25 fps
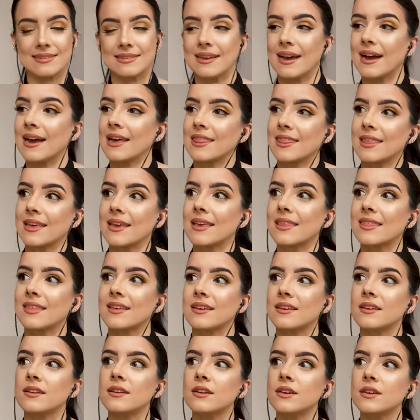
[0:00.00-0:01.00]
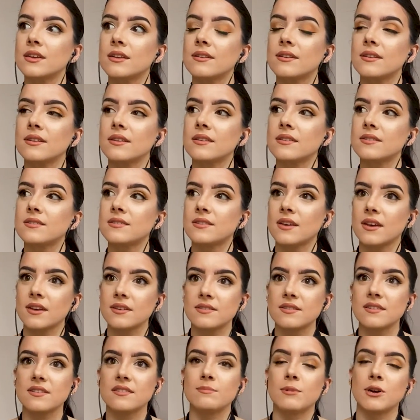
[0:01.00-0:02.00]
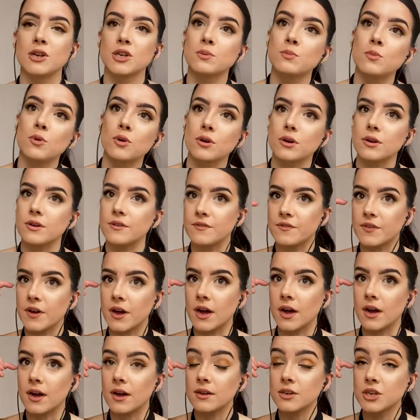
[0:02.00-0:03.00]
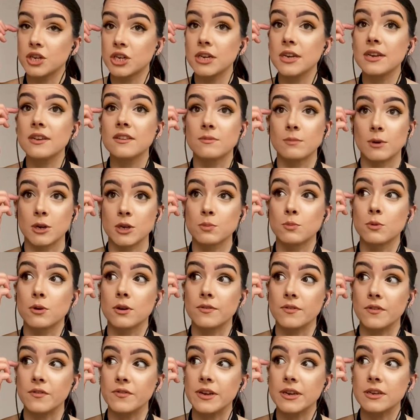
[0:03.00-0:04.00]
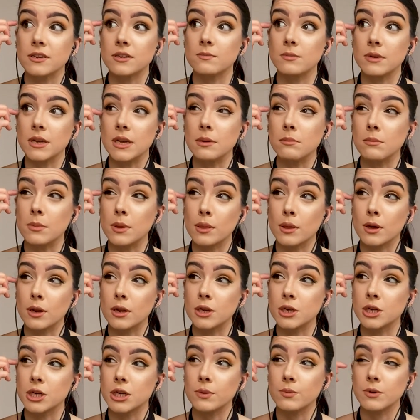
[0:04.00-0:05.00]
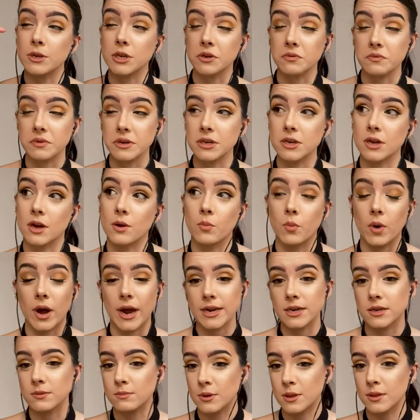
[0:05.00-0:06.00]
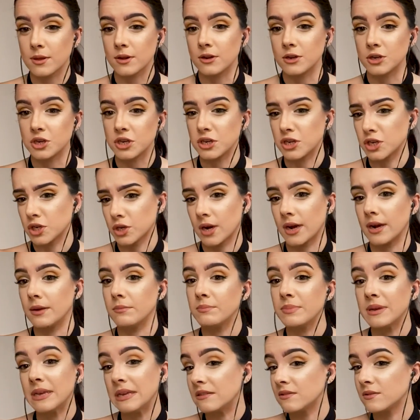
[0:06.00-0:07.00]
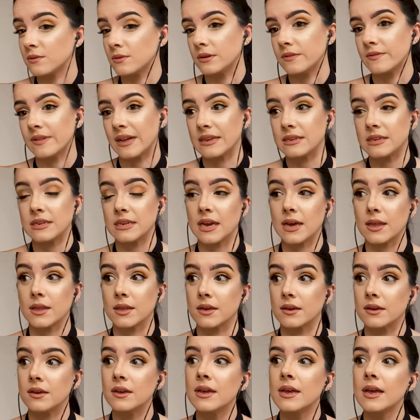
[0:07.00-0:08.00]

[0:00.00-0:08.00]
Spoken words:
I think that Circe is much more of a victim in mythology when you read her wider mythology and try and piece all of that together.